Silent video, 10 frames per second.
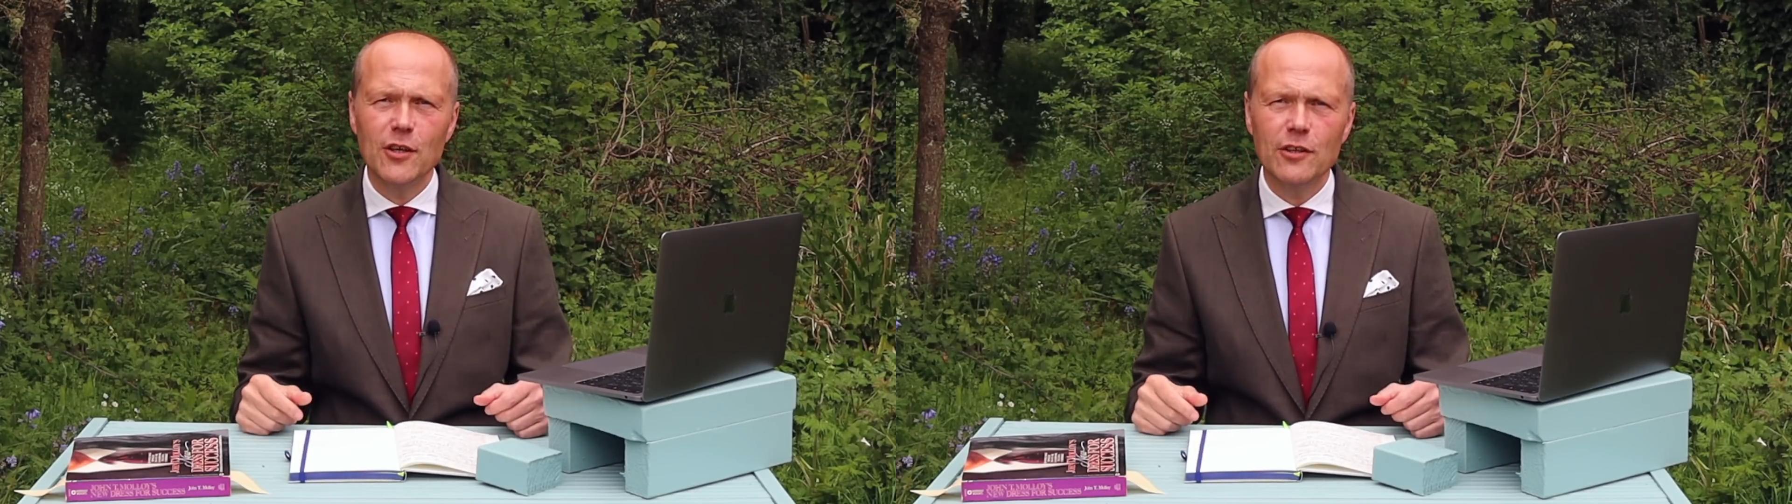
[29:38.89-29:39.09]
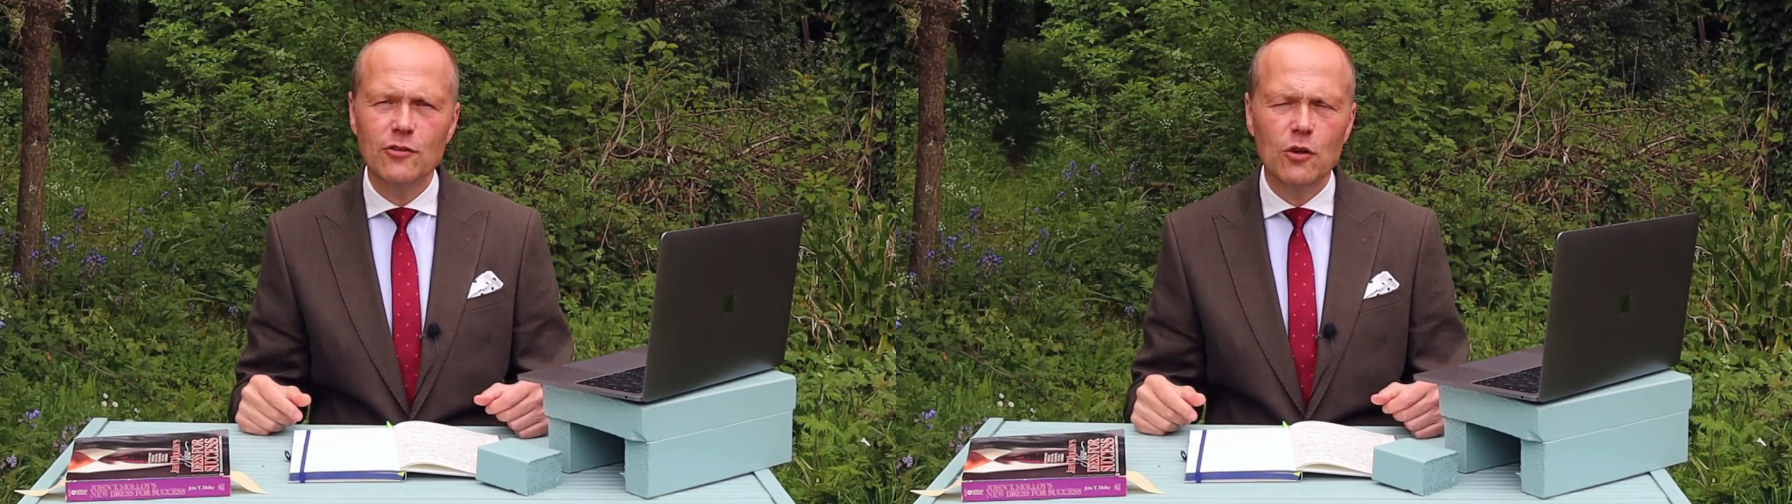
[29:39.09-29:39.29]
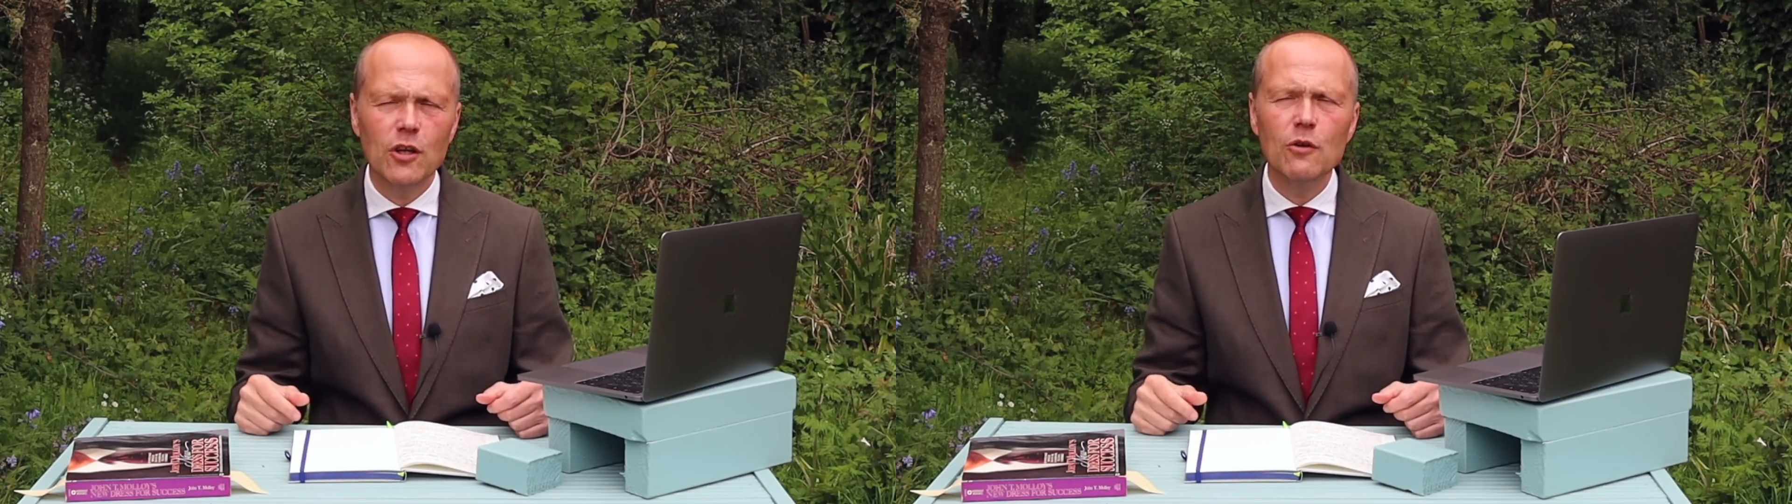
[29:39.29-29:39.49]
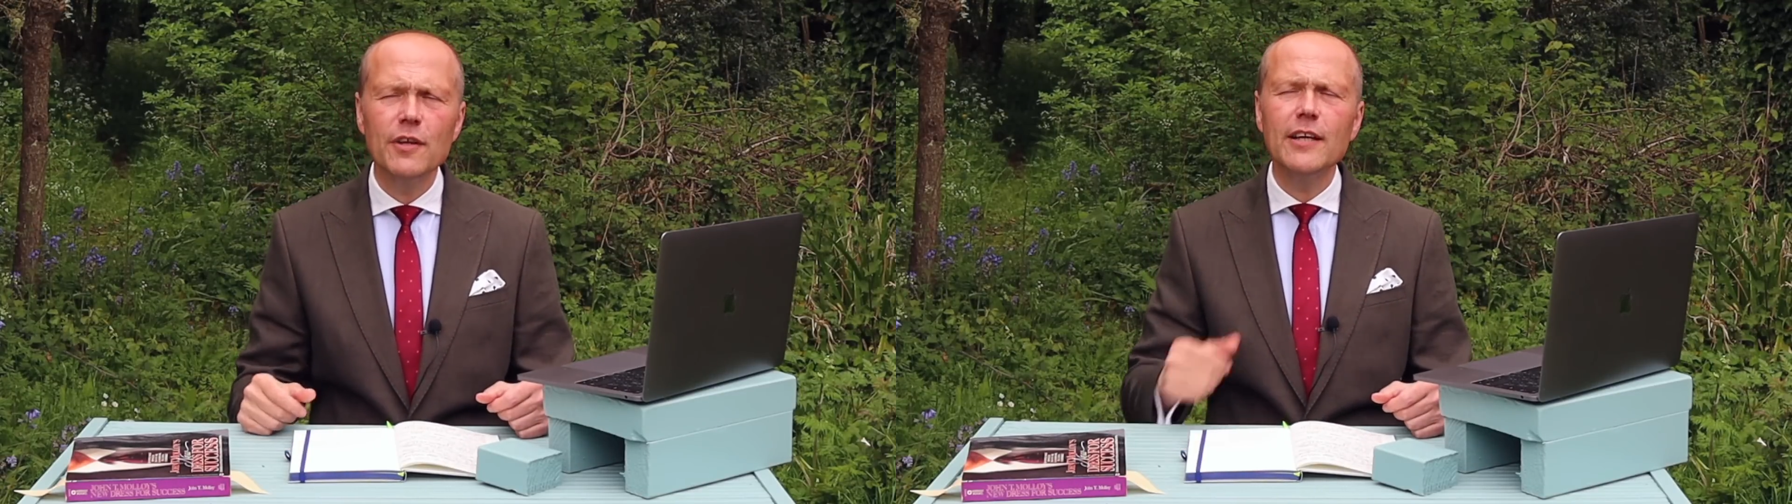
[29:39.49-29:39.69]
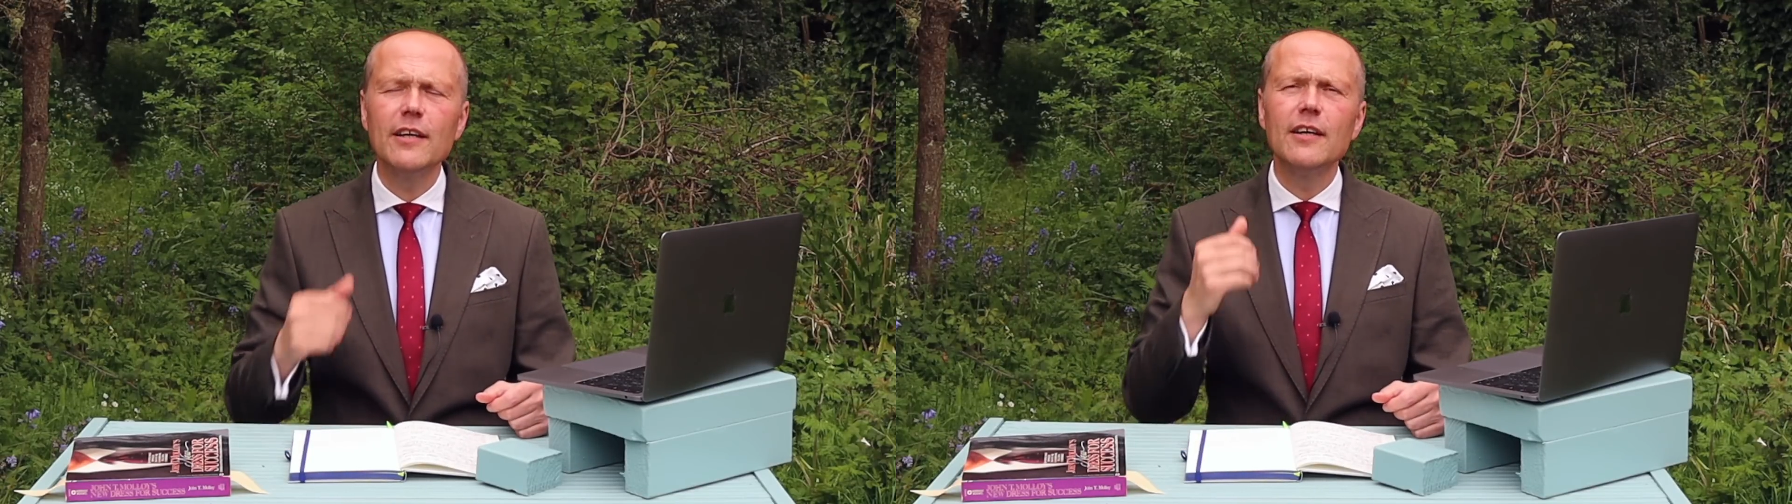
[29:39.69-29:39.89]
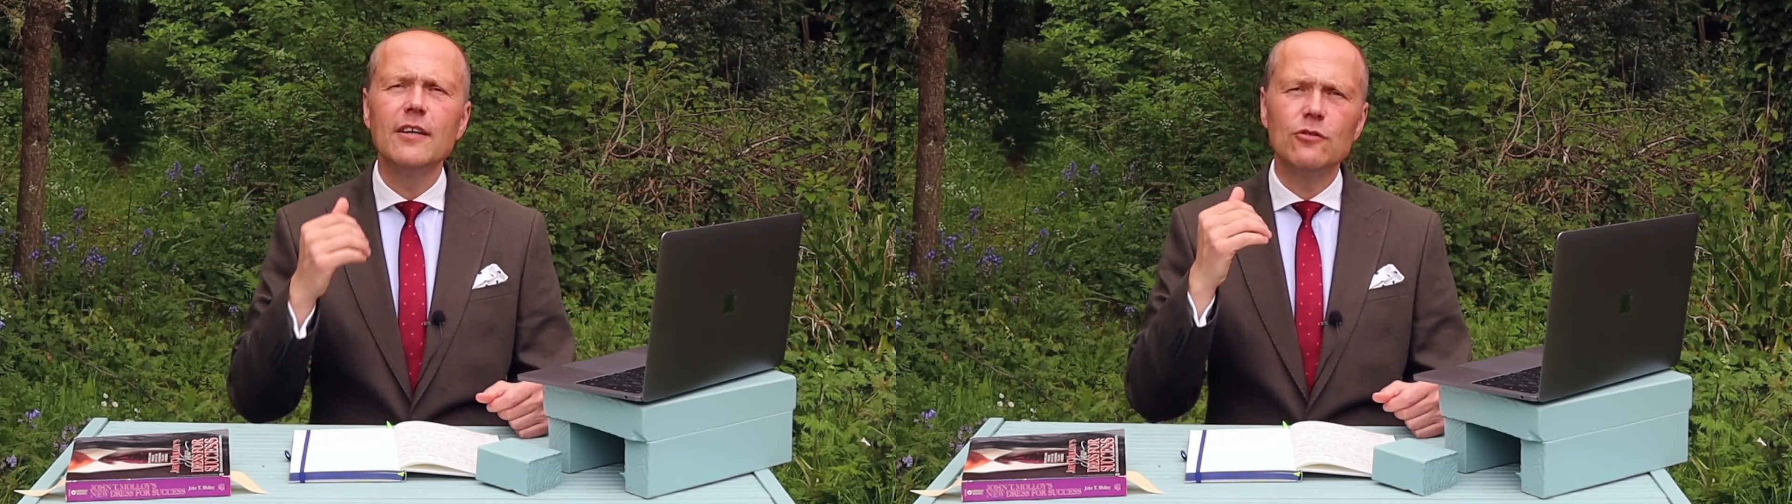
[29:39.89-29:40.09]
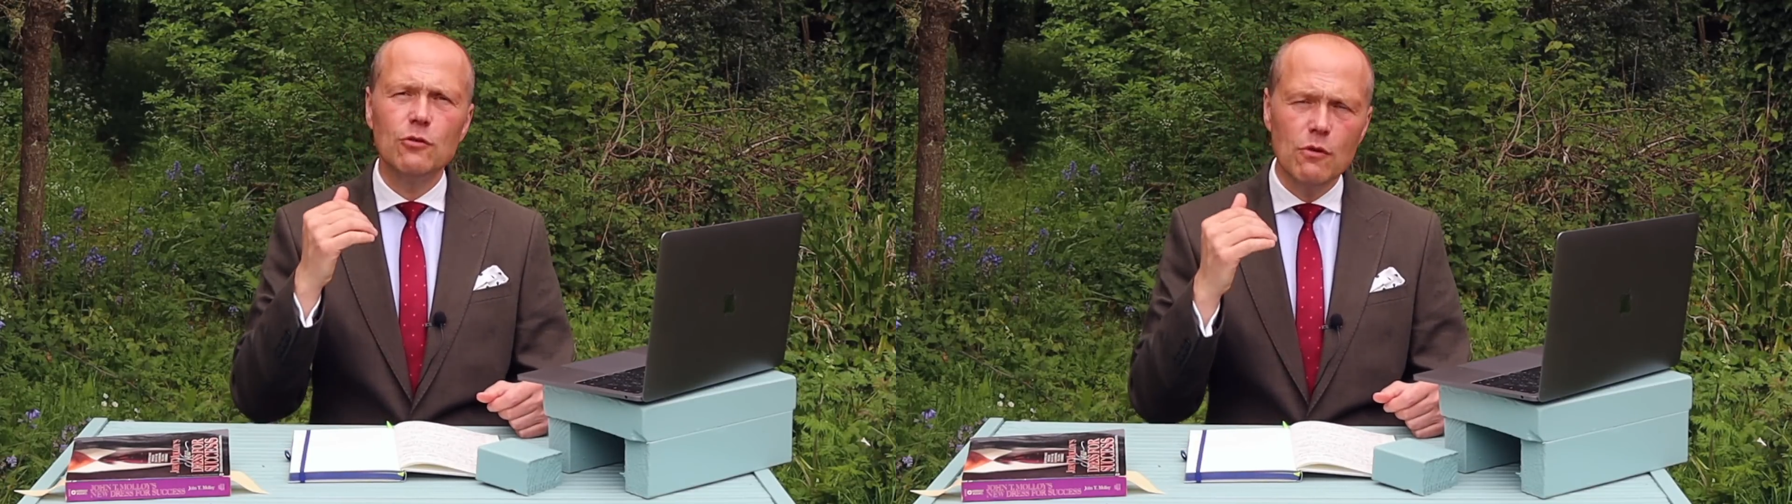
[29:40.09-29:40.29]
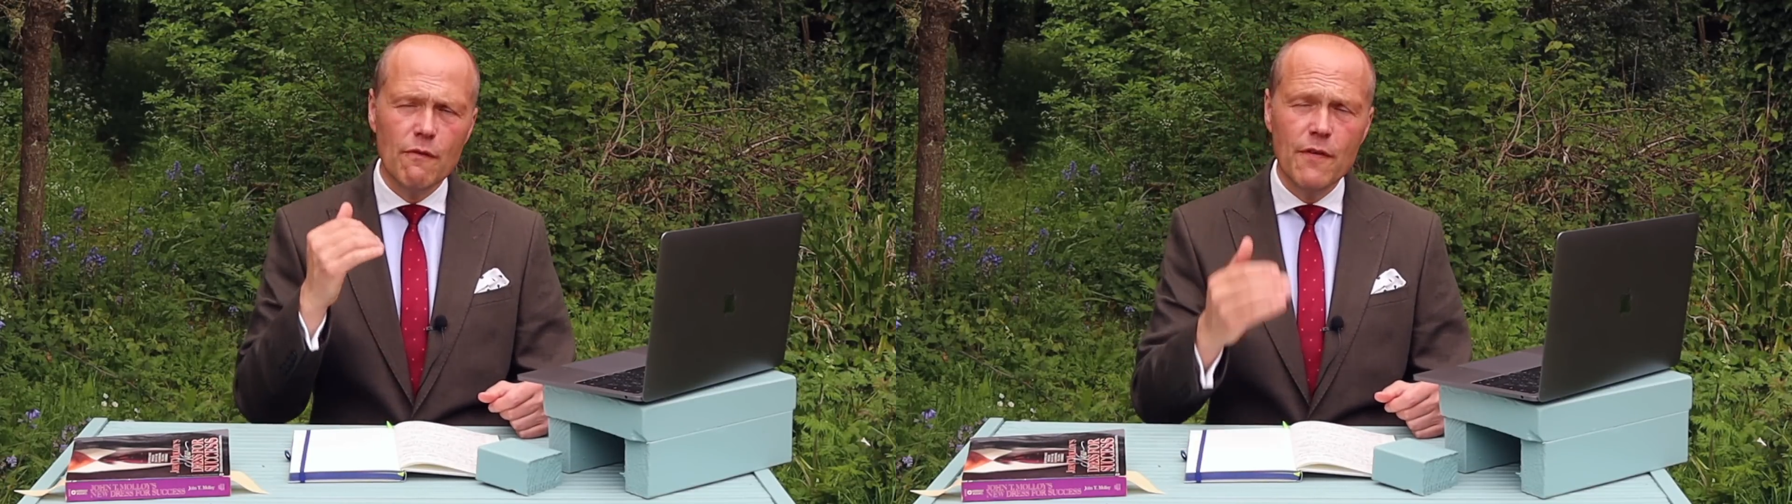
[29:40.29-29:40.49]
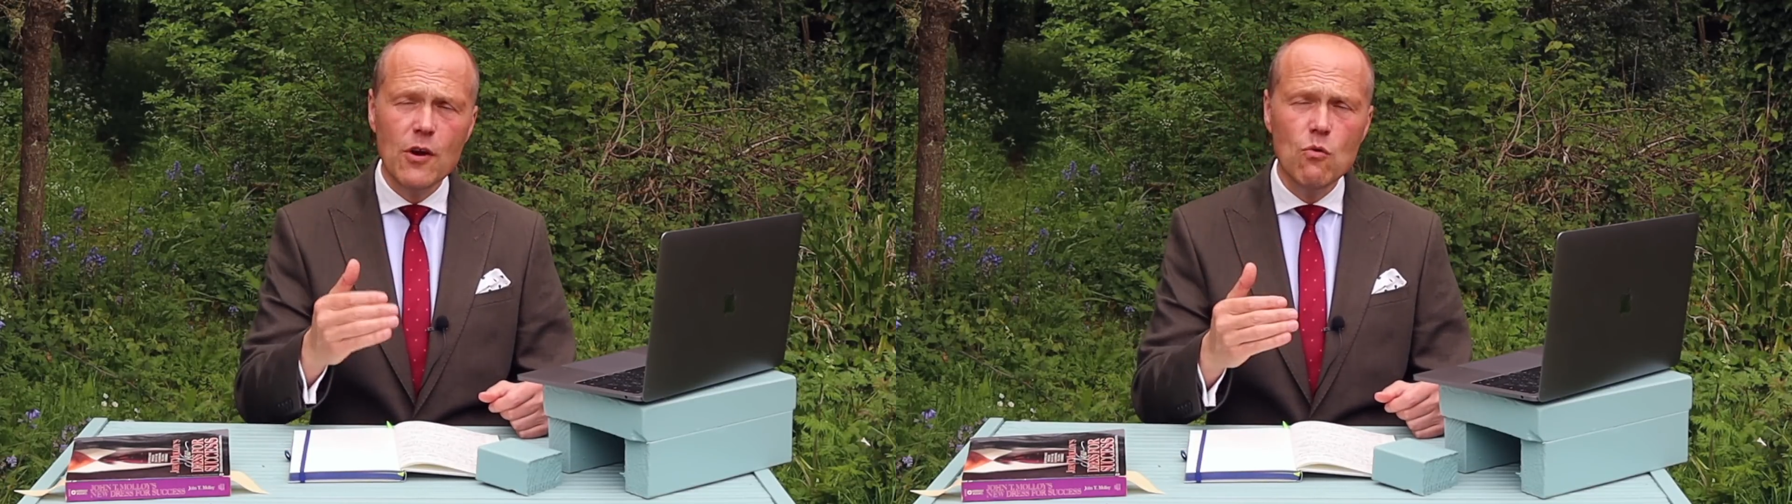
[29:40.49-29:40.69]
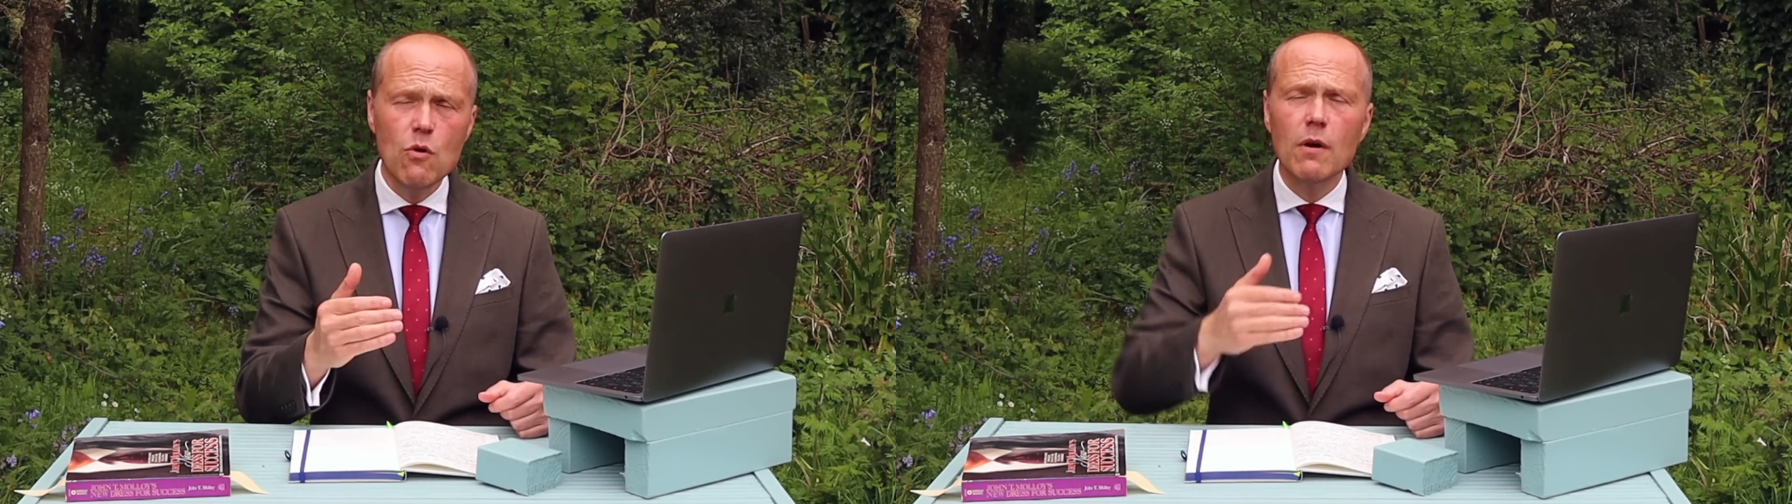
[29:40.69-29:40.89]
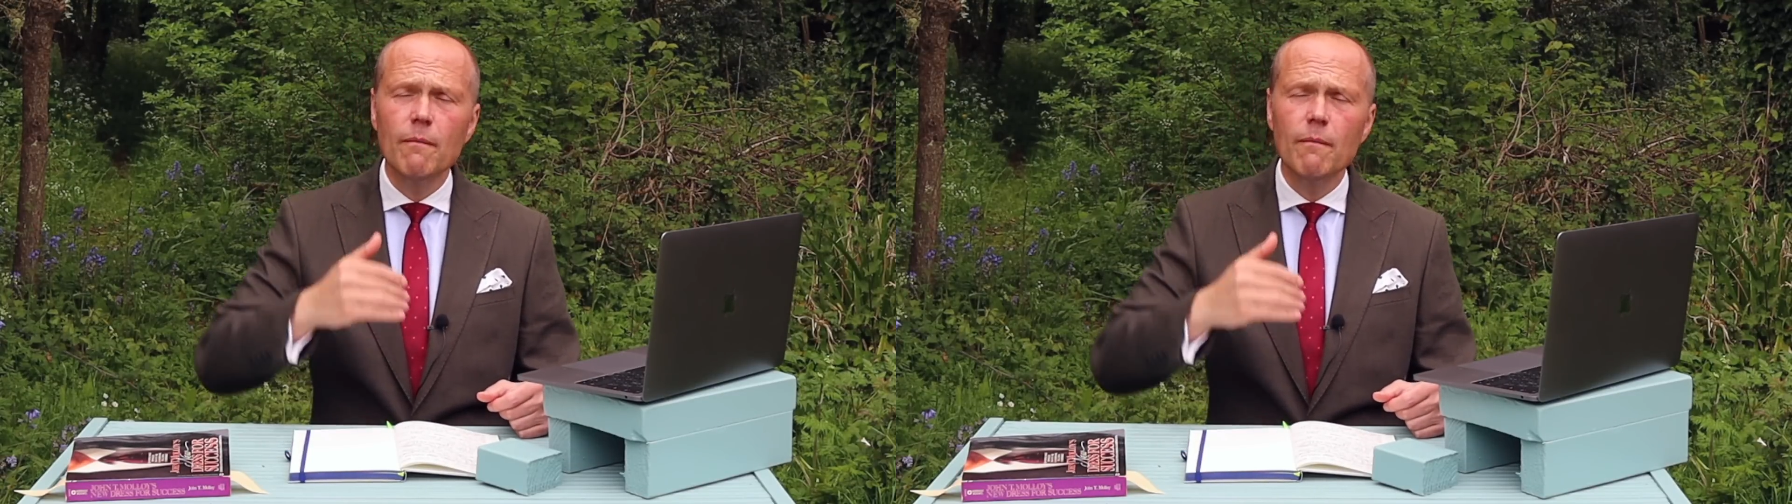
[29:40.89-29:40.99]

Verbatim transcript: look at your clothing, to review